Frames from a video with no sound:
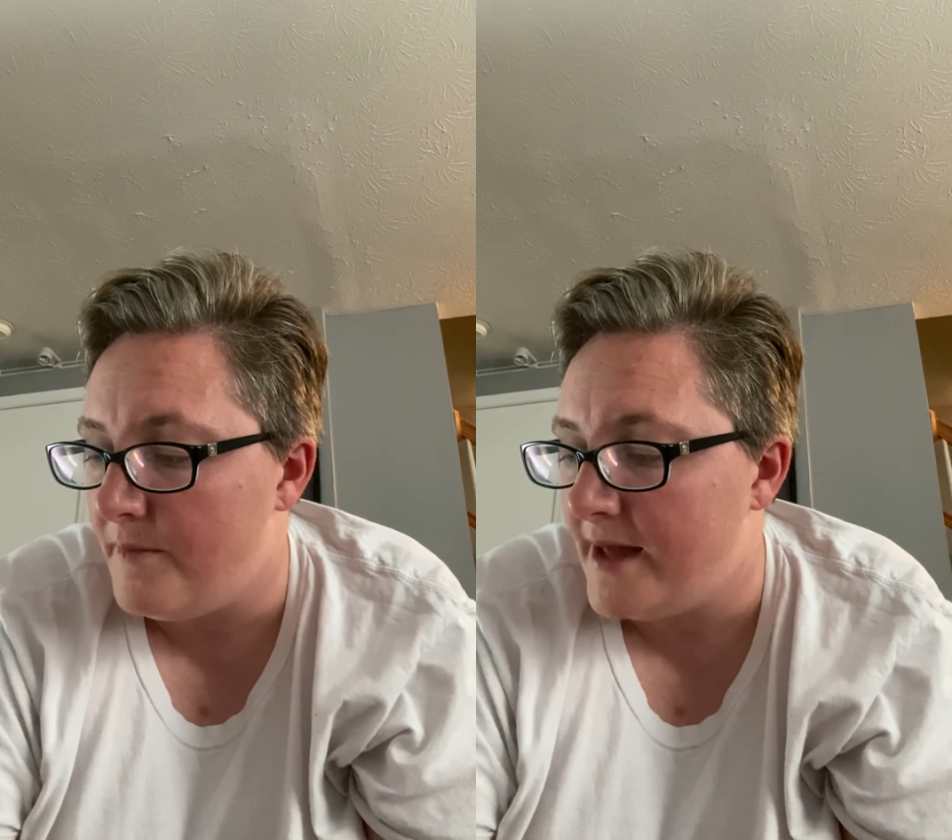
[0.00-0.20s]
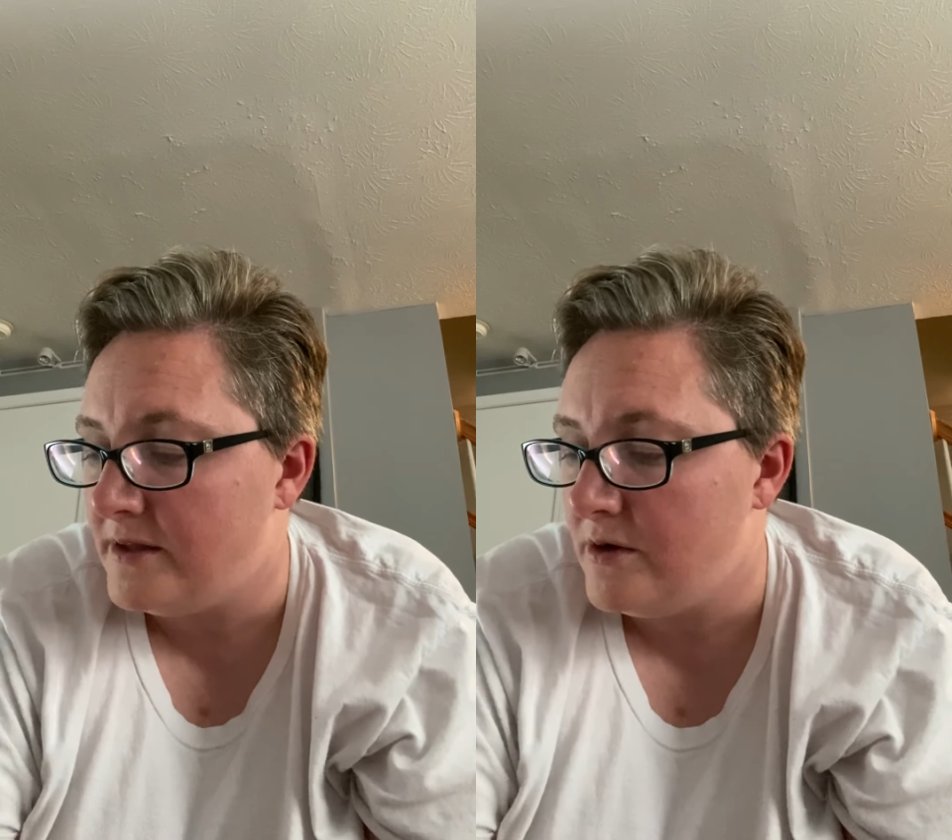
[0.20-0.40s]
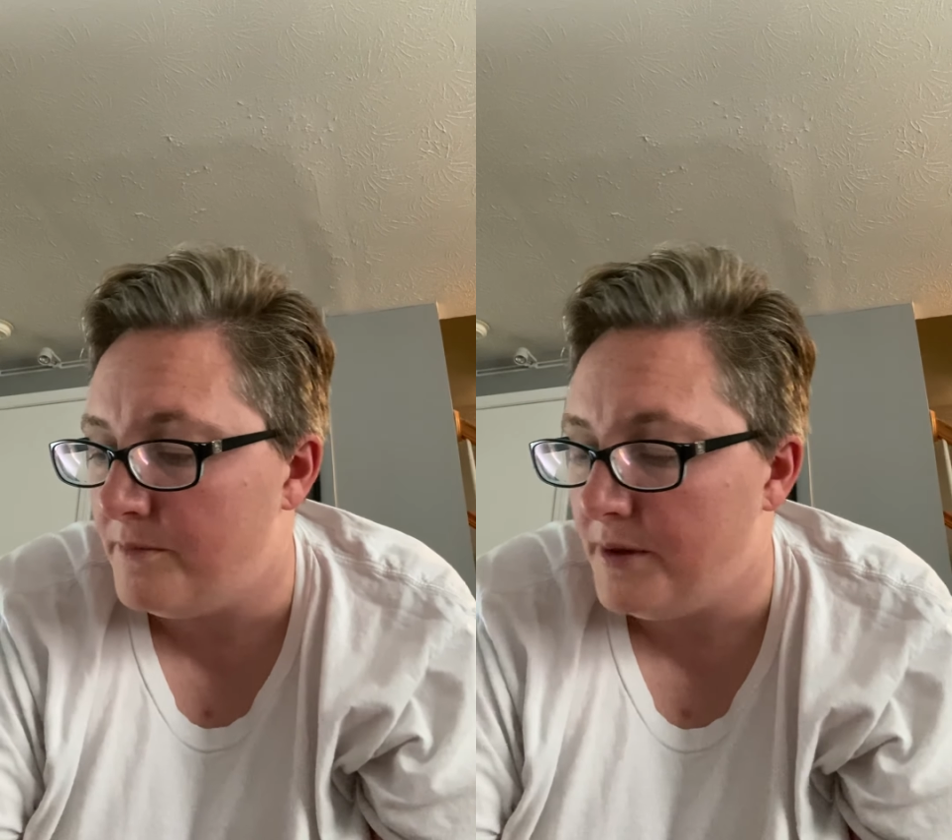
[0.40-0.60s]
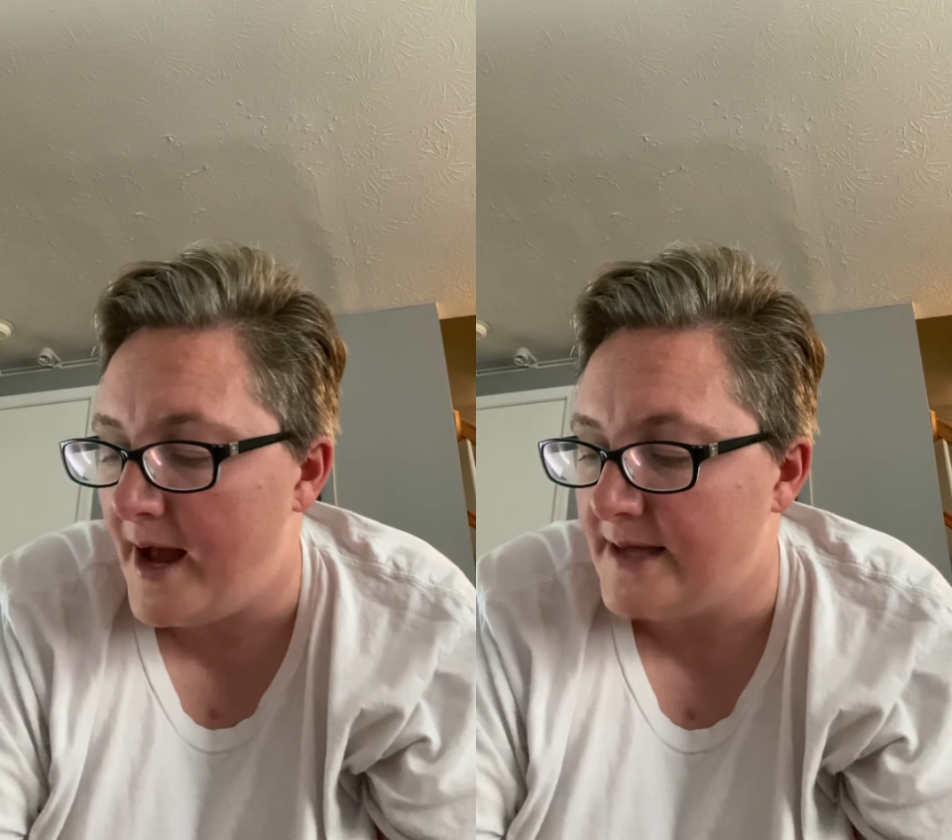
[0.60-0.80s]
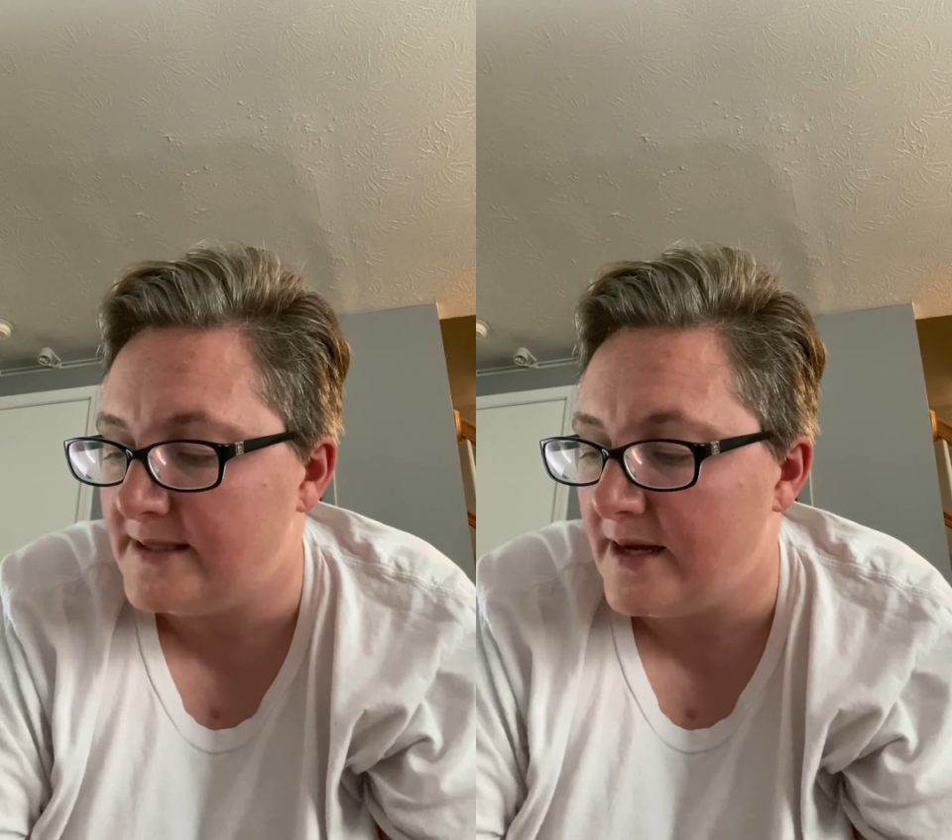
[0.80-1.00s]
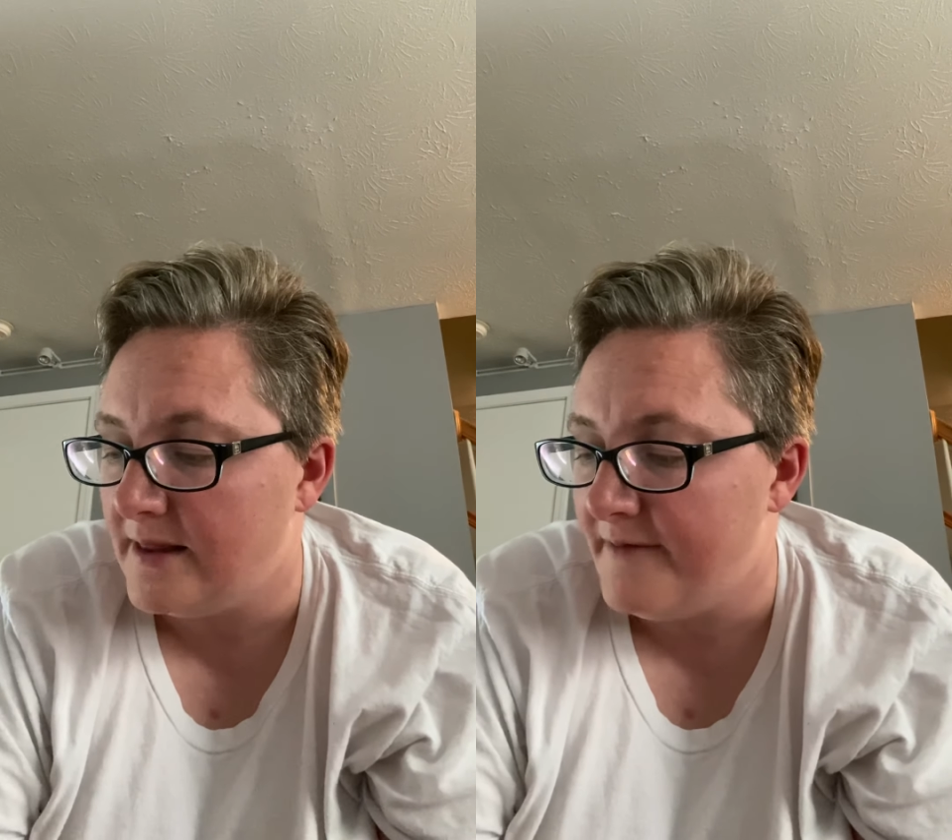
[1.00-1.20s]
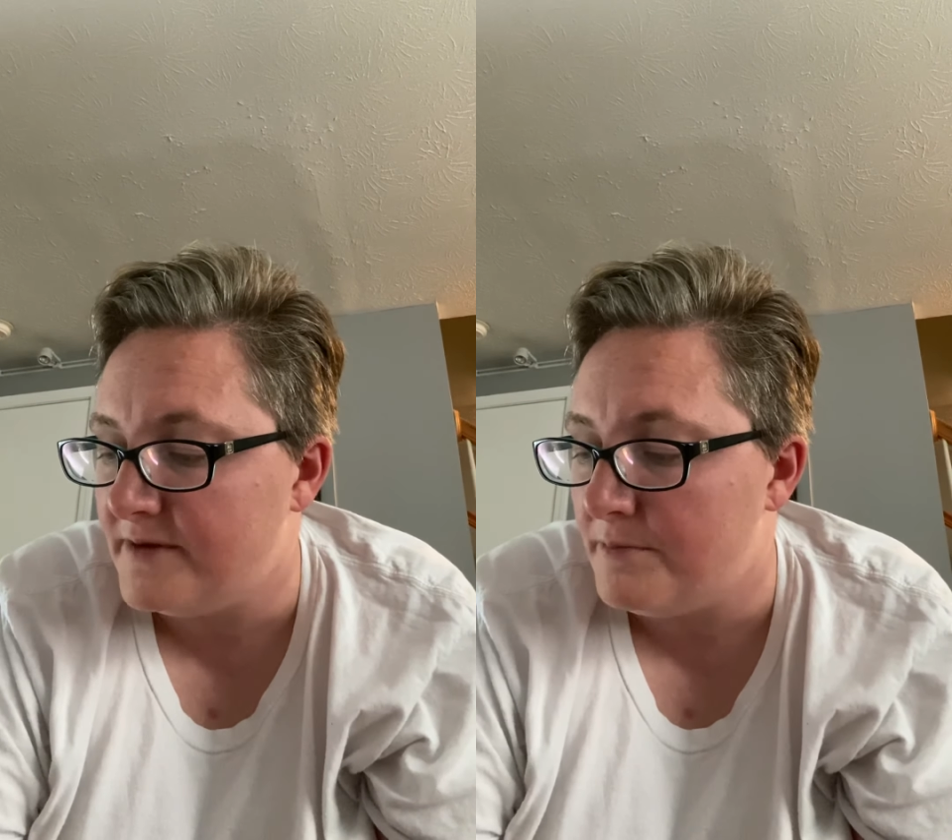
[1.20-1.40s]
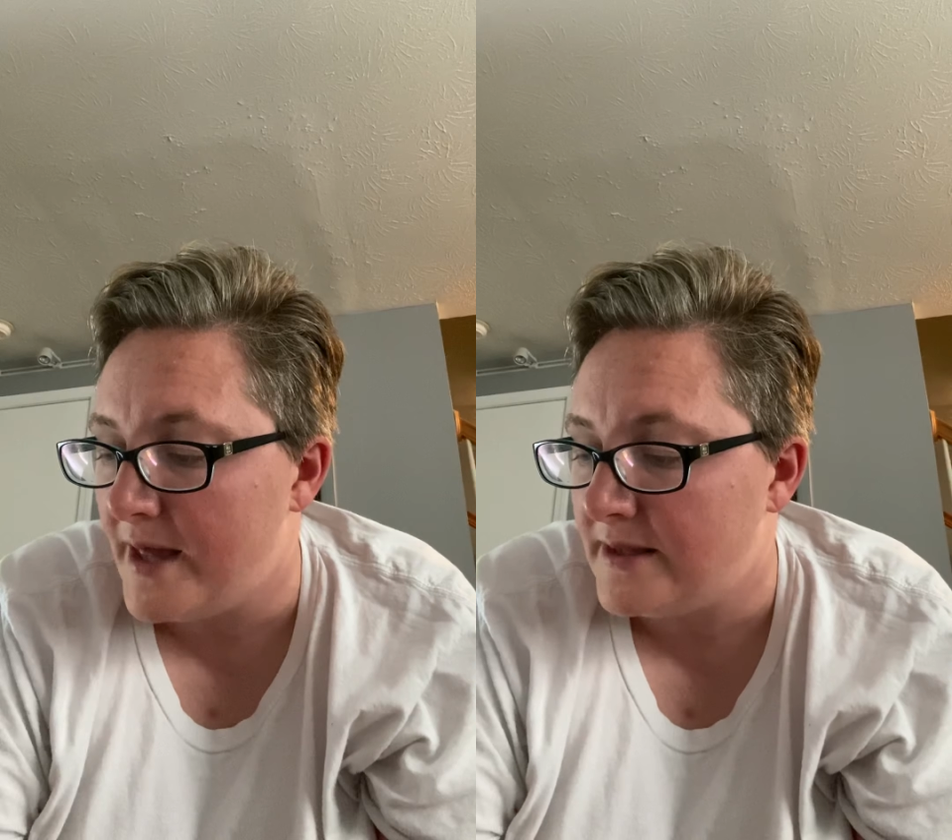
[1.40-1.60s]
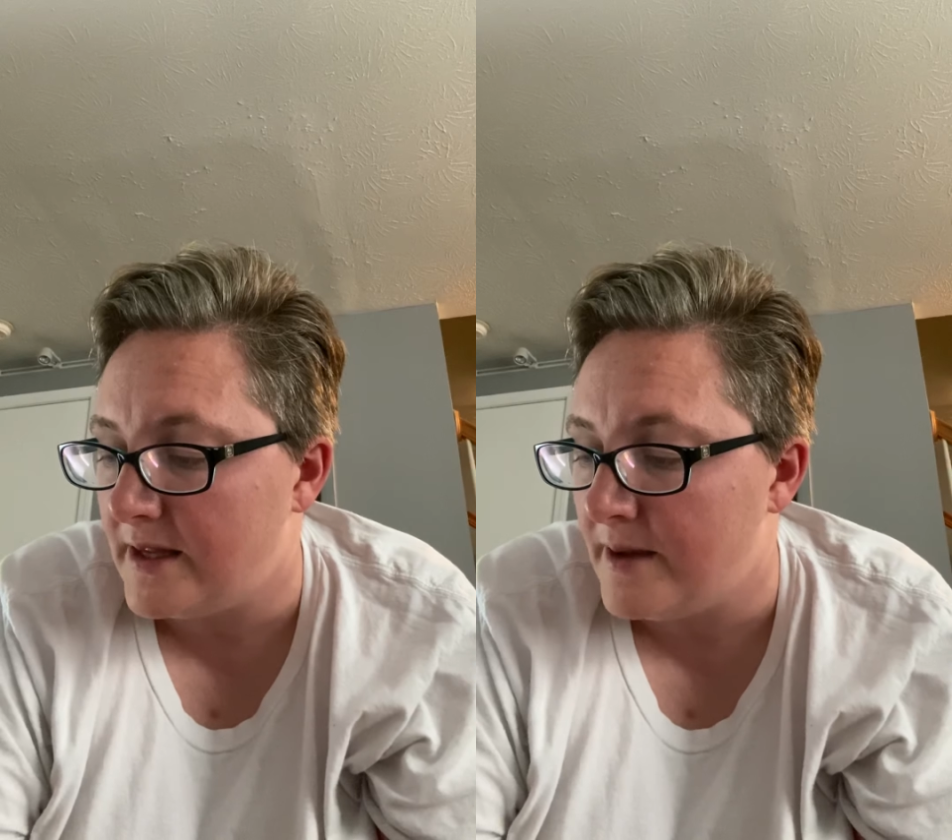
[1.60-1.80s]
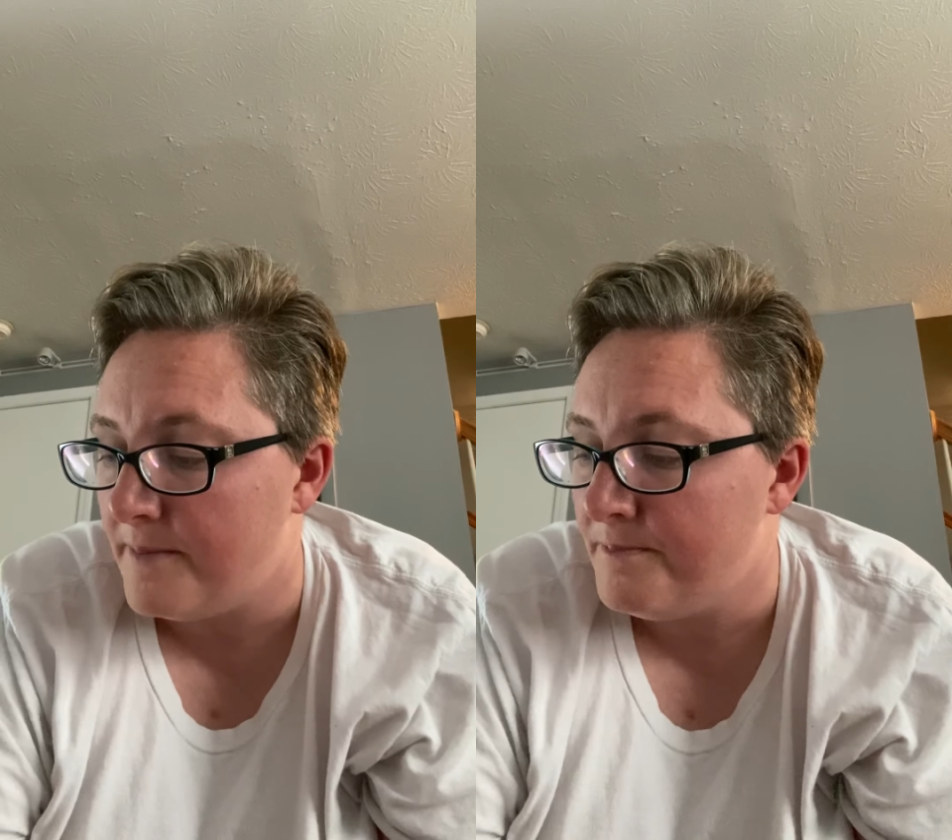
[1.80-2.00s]
Matthew implies that he lived in
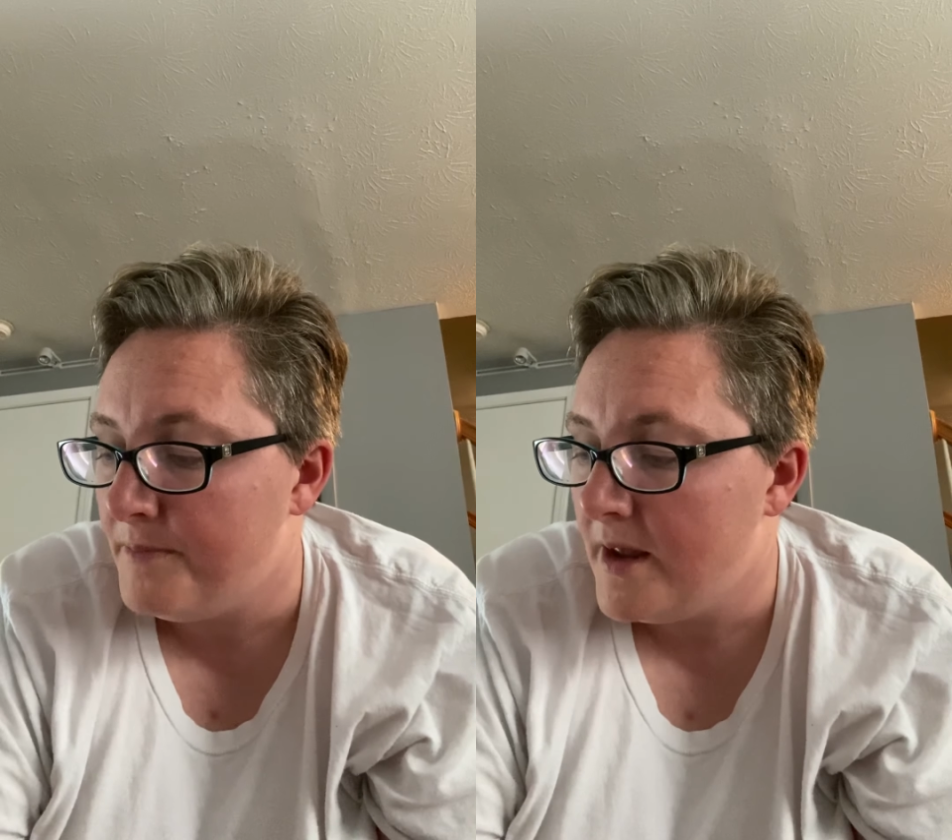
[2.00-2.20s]
Bethlehem,